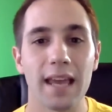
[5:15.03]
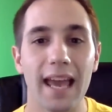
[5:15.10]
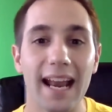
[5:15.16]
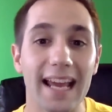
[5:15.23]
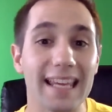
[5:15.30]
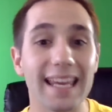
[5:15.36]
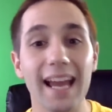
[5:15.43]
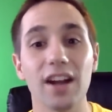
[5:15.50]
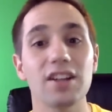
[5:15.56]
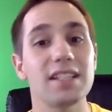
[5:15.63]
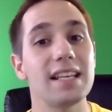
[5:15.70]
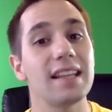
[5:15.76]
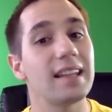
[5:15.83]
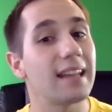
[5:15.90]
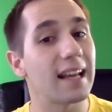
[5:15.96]
And I
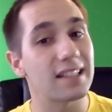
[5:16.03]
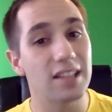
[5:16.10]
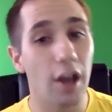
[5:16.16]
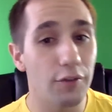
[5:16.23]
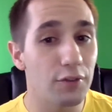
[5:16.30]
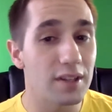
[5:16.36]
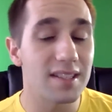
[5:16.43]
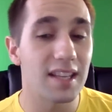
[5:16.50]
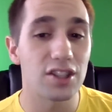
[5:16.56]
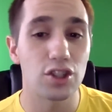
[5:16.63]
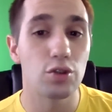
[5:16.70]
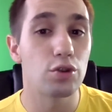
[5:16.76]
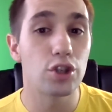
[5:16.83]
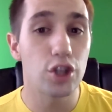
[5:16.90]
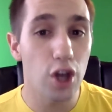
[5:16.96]
guarantee that toughness
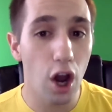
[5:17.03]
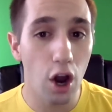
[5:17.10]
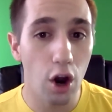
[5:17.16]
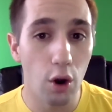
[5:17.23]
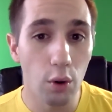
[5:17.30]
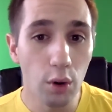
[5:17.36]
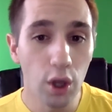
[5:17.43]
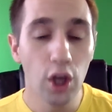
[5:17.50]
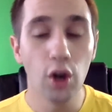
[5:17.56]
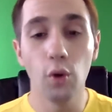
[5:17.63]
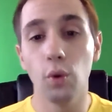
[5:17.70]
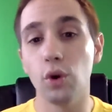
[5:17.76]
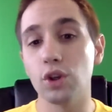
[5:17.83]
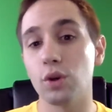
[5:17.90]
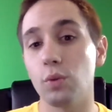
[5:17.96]
that you show
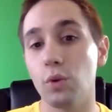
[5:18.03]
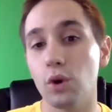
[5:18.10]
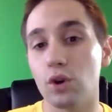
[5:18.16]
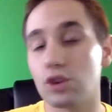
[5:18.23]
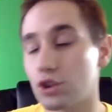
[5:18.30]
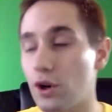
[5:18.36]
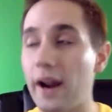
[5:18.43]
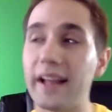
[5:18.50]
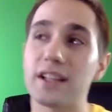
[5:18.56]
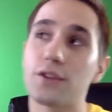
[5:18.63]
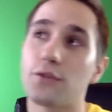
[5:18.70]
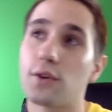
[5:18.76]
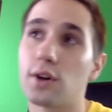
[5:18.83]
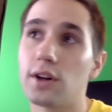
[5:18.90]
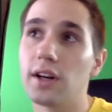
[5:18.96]
will
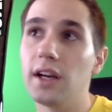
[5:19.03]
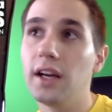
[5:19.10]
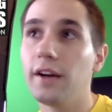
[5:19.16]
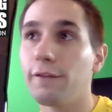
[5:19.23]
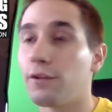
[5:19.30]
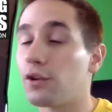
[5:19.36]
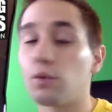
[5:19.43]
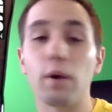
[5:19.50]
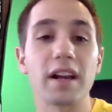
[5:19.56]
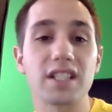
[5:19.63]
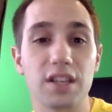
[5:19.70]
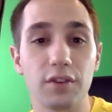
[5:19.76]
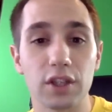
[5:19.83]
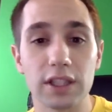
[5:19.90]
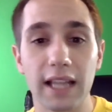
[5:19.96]
transfer for the
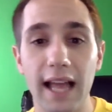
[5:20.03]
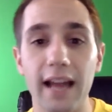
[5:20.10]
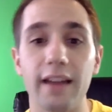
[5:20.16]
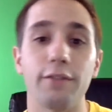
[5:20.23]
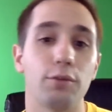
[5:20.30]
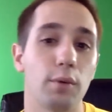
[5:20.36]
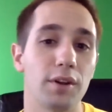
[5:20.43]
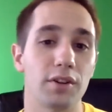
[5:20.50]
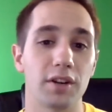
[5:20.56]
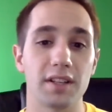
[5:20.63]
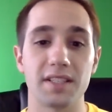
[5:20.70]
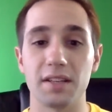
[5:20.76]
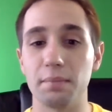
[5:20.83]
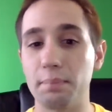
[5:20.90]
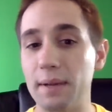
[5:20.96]
rest of your life, whether
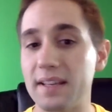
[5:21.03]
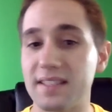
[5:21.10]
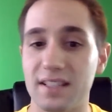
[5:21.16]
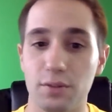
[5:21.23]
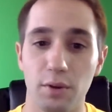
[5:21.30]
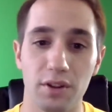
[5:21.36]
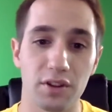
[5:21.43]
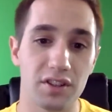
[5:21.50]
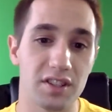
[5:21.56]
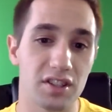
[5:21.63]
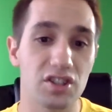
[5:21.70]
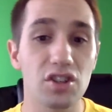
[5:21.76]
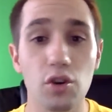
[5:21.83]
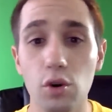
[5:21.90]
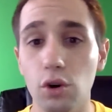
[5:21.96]
it's in business, whether it's
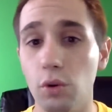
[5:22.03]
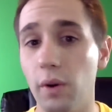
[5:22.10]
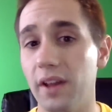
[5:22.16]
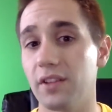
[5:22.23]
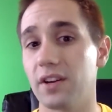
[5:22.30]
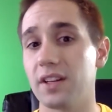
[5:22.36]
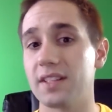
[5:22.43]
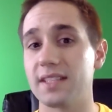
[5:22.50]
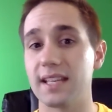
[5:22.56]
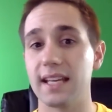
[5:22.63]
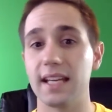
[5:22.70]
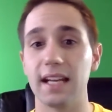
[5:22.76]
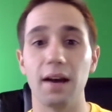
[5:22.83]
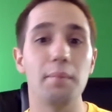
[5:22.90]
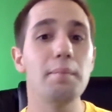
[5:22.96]
in school, whether it's
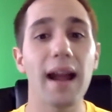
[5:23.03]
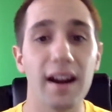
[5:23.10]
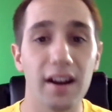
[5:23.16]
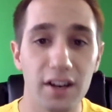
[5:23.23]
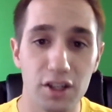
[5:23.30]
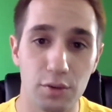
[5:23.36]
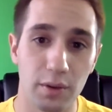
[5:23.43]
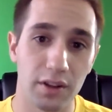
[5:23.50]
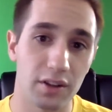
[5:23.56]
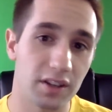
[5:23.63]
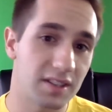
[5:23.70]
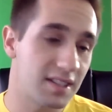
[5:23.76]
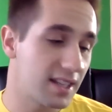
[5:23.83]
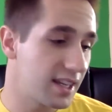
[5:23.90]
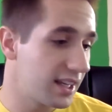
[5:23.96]
in a marriage, whether
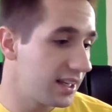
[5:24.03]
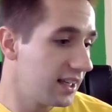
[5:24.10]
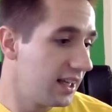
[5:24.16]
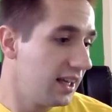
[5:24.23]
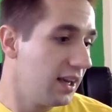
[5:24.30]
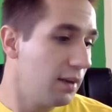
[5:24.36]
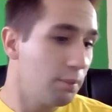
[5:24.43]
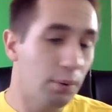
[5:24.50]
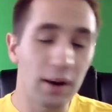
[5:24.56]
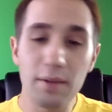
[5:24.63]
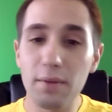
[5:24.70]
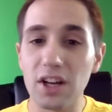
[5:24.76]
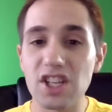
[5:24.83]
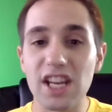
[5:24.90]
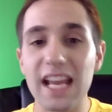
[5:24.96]
it's in
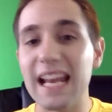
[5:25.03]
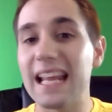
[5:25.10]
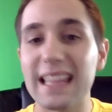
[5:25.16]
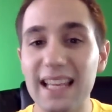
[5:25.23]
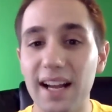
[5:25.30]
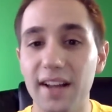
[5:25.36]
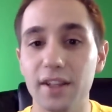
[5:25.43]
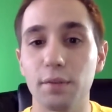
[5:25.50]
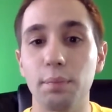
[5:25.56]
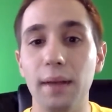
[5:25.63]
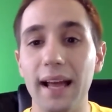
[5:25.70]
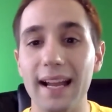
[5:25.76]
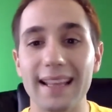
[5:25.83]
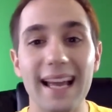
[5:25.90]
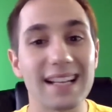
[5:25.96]
pretty much anything on the
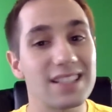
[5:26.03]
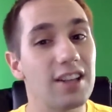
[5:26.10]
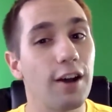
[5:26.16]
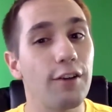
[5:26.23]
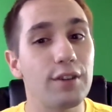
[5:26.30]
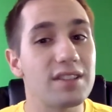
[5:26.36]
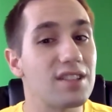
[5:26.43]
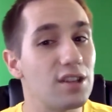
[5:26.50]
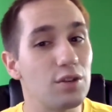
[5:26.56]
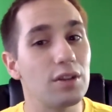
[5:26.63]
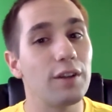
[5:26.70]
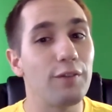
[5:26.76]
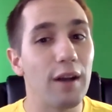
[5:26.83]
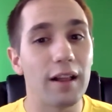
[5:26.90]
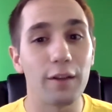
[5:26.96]
planet. That toughness that you
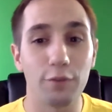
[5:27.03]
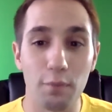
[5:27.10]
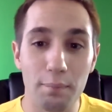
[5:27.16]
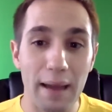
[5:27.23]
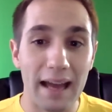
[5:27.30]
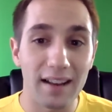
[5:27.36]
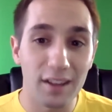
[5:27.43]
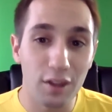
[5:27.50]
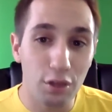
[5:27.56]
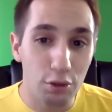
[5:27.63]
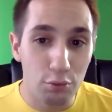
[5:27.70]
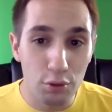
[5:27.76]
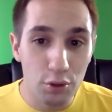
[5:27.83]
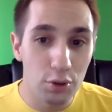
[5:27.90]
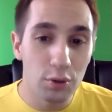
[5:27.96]
develop from battling
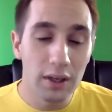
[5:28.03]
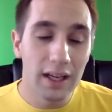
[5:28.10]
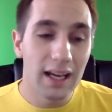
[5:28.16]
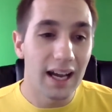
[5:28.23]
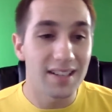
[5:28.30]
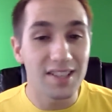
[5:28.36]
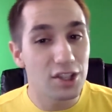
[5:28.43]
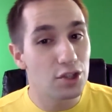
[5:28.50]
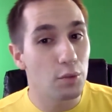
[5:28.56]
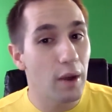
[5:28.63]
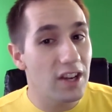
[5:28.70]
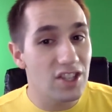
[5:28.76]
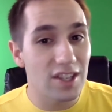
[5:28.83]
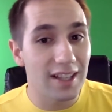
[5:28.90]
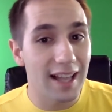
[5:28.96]
through a
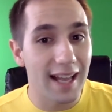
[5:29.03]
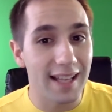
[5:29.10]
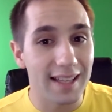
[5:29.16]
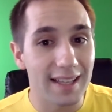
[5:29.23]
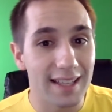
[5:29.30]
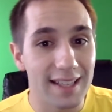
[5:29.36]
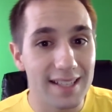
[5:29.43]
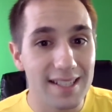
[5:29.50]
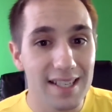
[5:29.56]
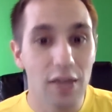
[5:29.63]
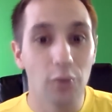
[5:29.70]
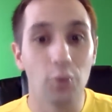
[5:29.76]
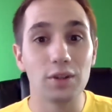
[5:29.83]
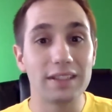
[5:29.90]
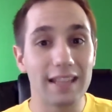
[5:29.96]
situation like this
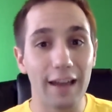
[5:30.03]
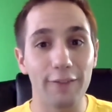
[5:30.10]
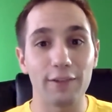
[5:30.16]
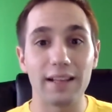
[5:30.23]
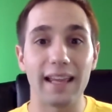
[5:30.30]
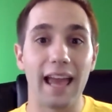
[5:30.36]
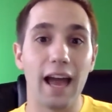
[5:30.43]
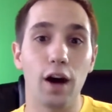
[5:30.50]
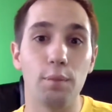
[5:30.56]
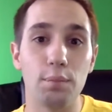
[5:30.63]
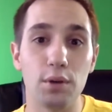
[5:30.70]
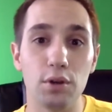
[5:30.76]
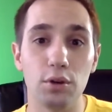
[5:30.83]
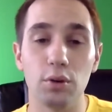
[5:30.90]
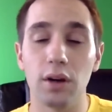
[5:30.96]
will definitely
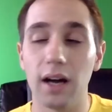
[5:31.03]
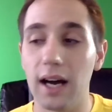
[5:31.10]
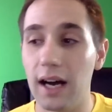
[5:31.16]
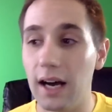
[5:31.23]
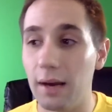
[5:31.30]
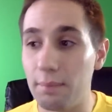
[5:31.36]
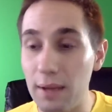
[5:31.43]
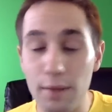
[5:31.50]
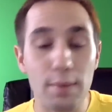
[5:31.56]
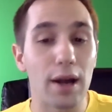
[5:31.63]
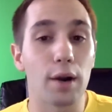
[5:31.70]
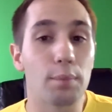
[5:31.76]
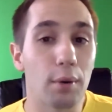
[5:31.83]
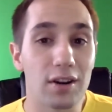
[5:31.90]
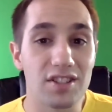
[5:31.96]
help you be a
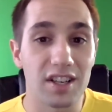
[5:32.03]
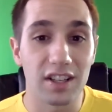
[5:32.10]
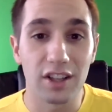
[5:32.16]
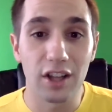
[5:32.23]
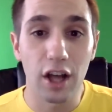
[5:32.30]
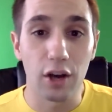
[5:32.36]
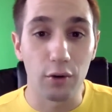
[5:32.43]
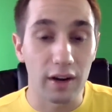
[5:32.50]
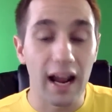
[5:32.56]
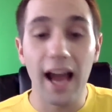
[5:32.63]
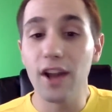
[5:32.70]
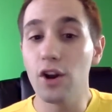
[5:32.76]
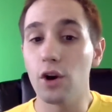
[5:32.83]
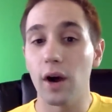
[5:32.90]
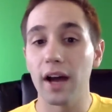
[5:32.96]
better person in the long run.
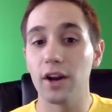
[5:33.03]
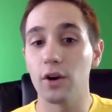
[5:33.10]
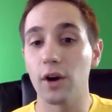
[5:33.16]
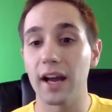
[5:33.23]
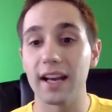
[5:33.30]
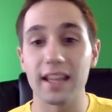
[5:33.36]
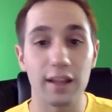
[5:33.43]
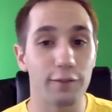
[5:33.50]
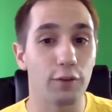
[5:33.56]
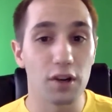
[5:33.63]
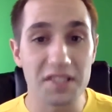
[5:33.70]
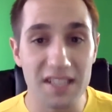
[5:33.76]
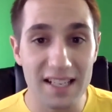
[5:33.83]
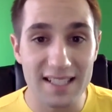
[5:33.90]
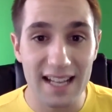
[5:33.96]
I know kind of the
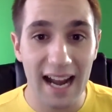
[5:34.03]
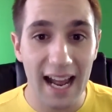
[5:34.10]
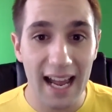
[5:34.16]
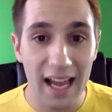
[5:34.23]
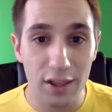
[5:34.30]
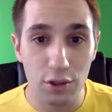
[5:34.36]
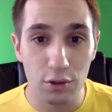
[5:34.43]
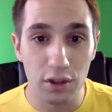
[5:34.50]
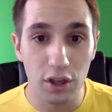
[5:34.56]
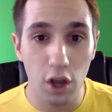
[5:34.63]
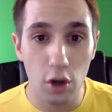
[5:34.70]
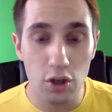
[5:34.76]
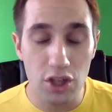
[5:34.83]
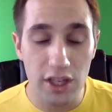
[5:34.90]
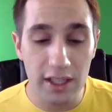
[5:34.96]
adversities that I had through the
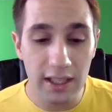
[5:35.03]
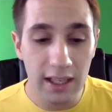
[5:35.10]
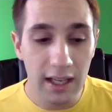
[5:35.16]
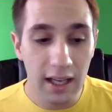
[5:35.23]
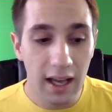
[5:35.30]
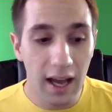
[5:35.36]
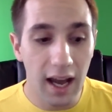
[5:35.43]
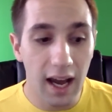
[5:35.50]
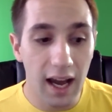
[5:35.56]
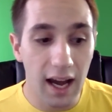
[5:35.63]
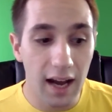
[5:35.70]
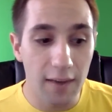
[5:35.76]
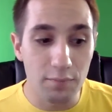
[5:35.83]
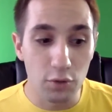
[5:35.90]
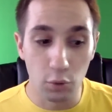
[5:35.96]
coaching
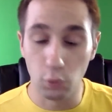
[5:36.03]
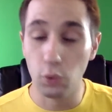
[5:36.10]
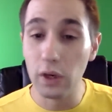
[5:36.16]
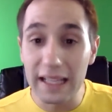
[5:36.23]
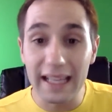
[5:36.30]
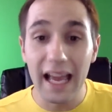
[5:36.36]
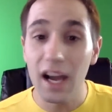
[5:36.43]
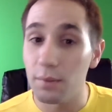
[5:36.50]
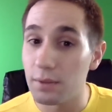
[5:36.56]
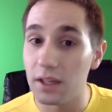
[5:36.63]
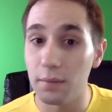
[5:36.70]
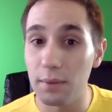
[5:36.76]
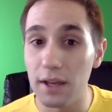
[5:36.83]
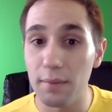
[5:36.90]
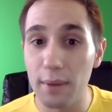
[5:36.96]
really helped
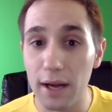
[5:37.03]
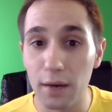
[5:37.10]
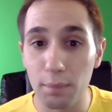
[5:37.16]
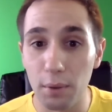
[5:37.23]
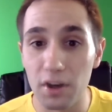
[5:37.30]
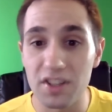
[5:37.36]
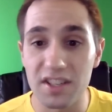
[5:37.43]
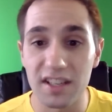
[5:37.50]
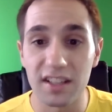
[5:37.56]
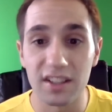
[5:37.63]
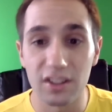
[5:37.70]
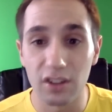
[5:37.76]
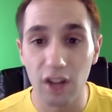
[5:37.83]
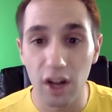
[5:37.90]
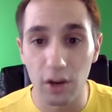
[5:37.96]
me to be a better person in
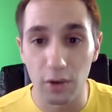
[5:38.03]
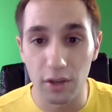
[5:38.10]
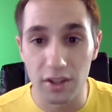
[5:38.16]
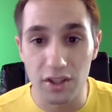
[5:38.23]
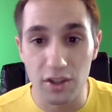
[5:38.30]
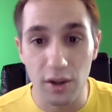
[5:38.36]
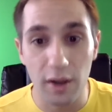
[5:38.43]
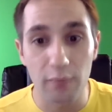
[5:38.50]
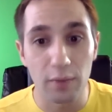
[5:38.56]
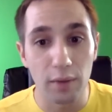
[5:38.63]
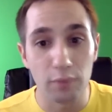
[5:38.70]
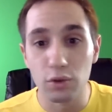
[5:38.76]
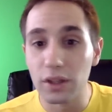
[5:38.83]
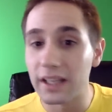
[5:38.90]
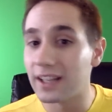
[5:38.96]
the long run. So I'm
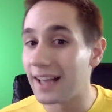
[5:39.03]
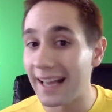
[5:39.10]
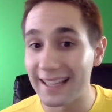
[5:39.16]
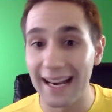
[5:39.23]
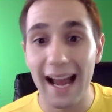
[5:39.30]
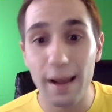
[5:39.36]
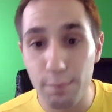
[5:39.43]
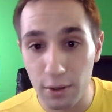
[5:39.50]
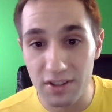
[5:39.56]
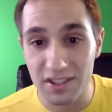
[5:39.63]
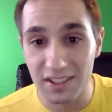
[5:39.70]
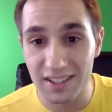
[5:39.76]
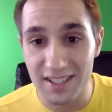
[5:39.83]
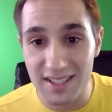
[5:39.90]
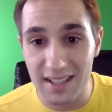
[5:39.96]
really glad that I
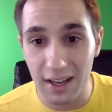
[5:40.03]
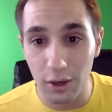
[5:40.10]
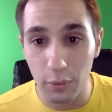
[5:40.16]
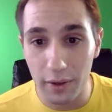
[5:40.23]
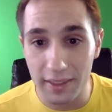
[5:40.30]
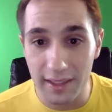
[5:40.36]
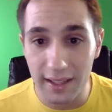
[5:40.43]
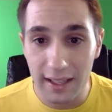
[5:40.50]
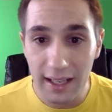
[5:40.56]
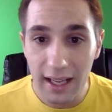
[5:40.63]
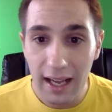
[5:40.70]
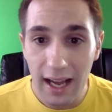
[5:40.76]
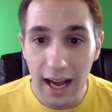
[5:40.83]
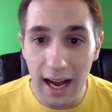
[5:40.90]
personally stuck with it.